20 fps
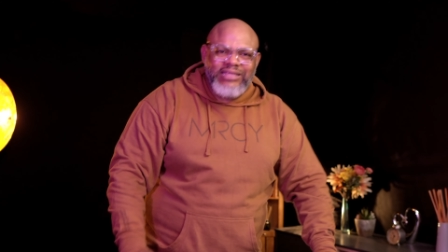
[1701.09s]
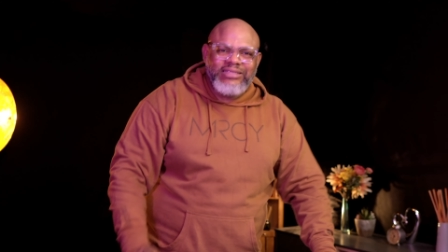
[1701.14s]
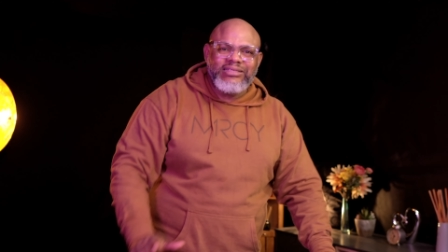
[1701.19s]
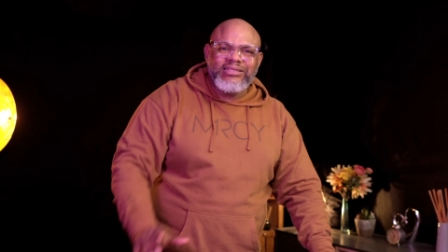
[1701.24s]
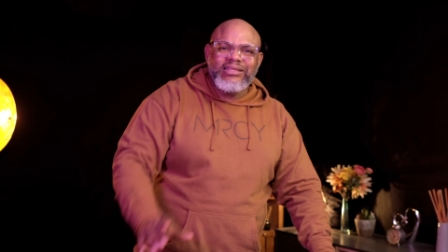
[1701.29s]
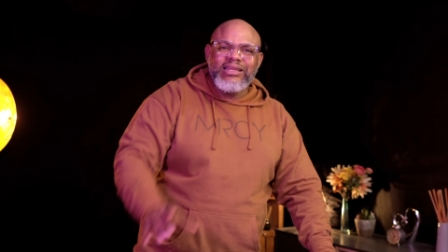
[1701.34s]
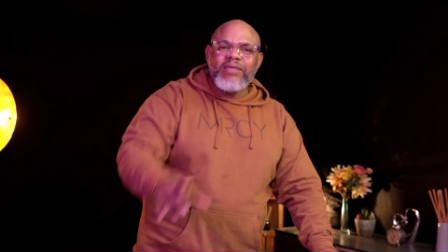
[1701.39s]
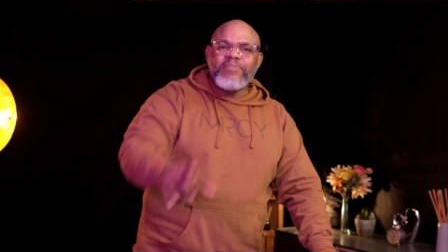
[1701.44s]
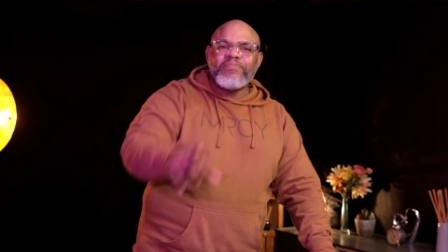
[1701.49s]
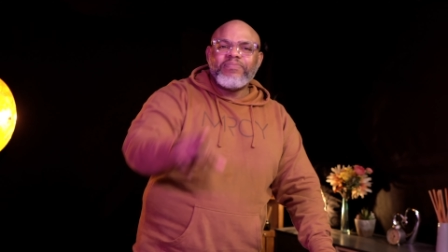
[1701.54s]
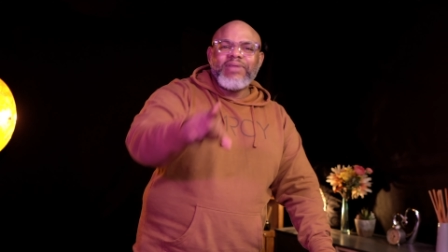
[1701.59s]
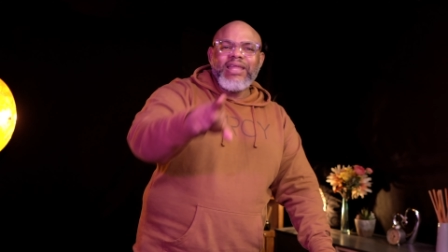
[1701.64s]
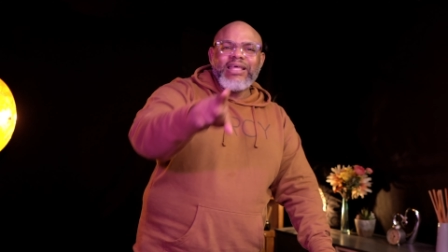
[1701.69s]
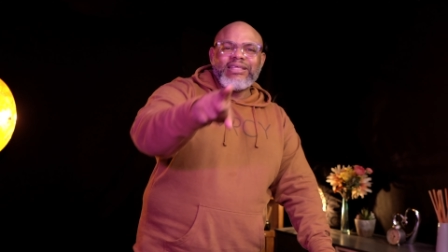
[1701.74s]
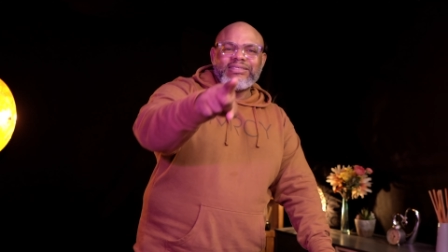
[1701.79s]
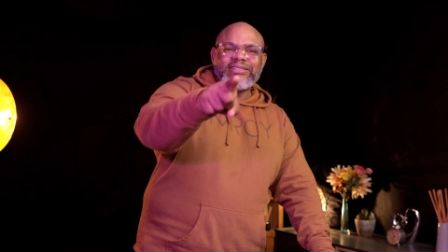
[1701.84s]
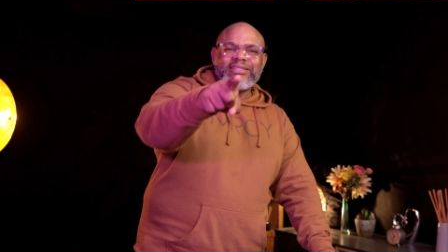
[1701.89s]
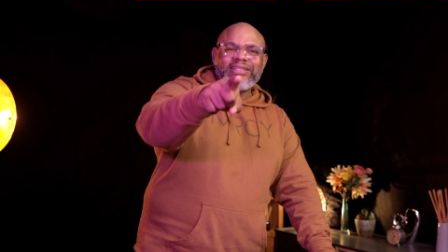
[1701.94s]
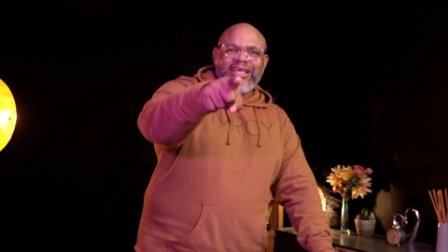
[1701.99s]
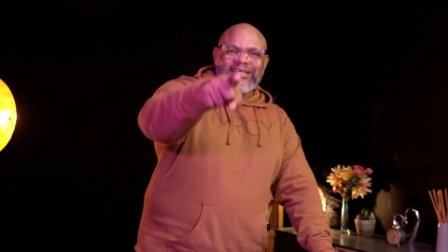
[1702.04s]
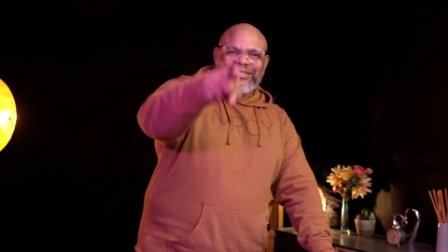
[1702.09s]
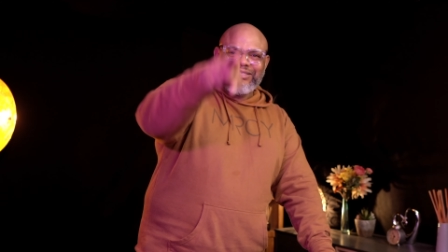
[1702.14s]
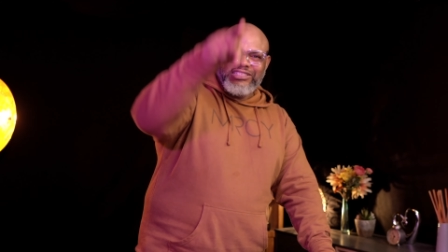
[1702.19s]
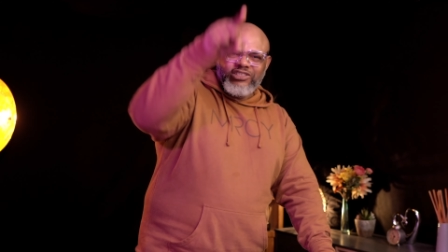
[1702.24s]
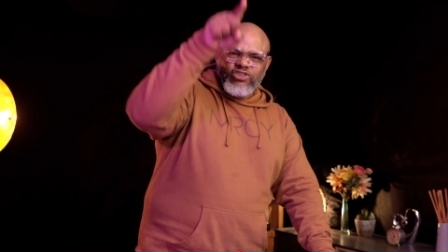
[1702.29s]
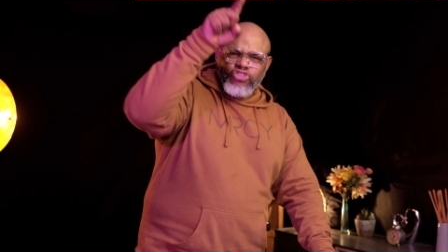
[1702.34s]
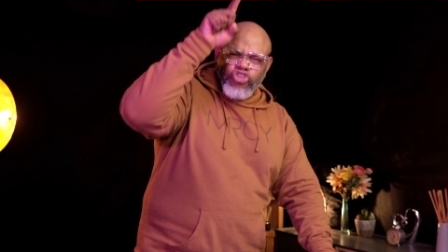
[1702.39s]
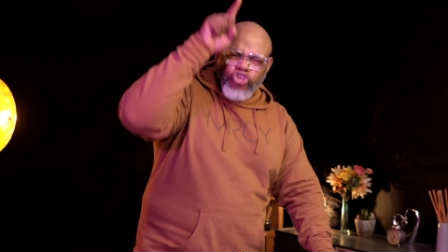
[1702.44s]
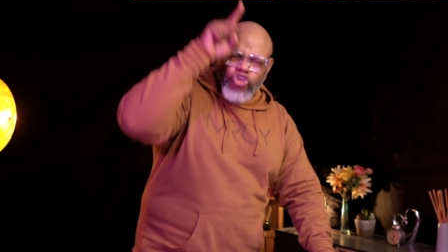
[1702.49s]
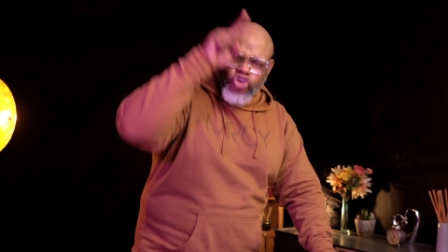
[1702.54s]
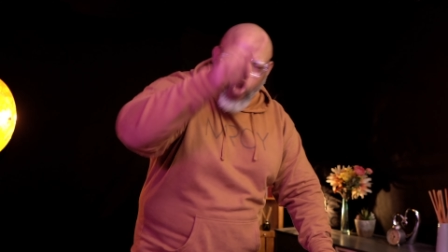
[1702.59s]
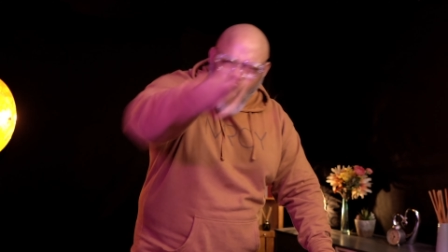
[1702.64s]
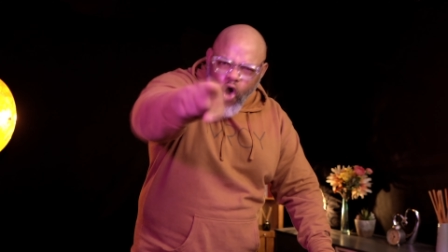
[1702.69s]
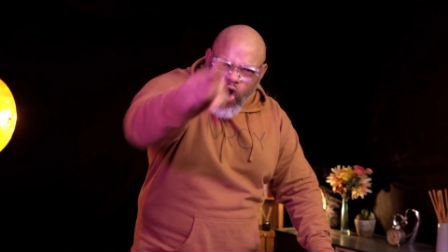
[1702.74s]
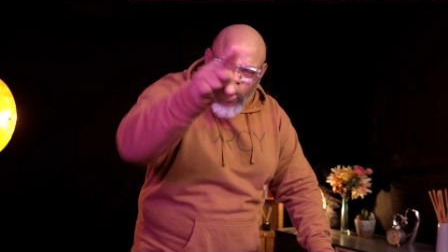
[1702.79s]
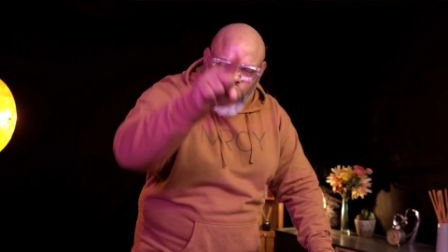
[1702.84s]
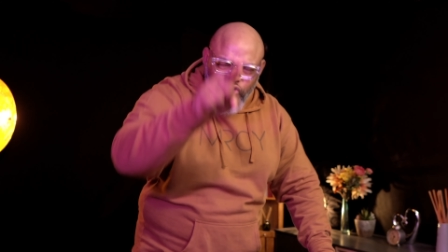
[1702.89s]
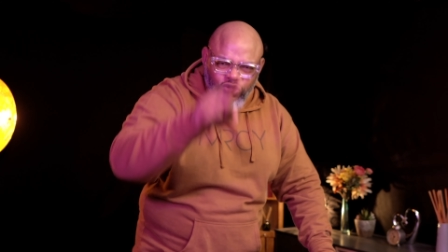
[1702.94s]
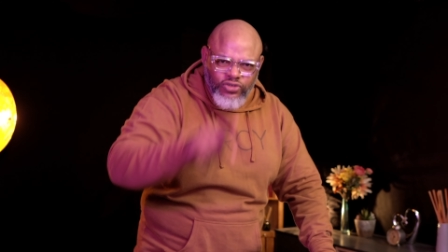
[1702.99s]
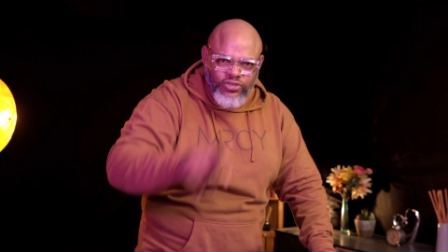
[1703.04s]
sleeplessness
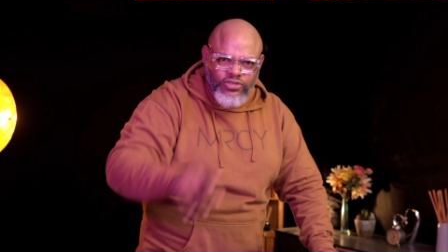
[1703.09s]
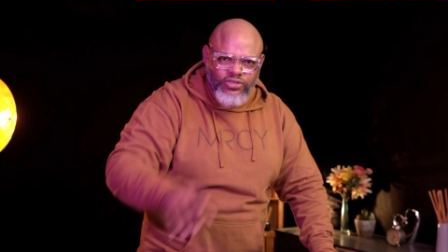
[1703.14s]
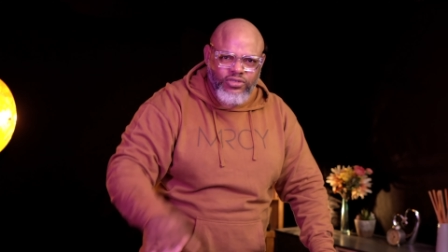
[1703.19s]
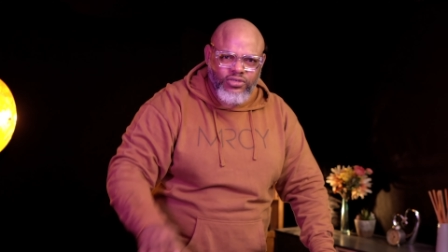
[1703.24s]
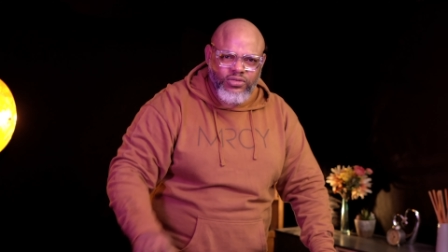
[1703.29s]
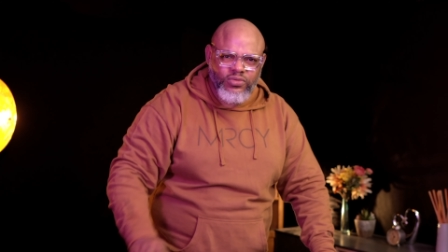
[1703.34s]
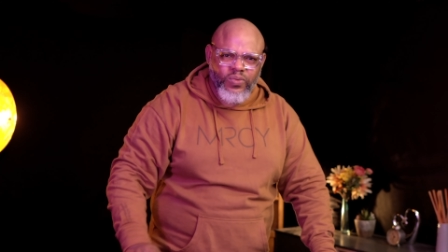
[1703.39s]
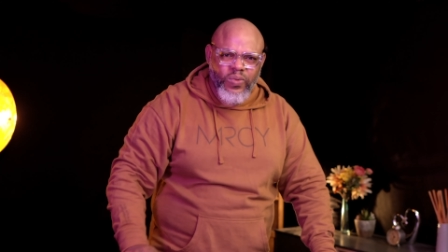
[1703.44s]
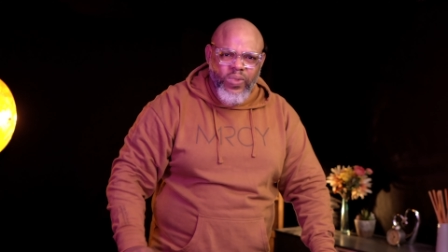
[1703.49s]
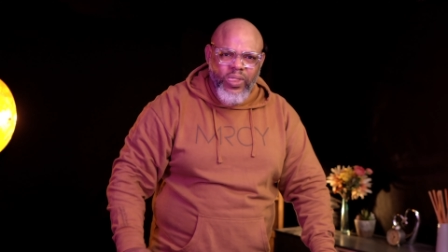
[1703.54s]
goes,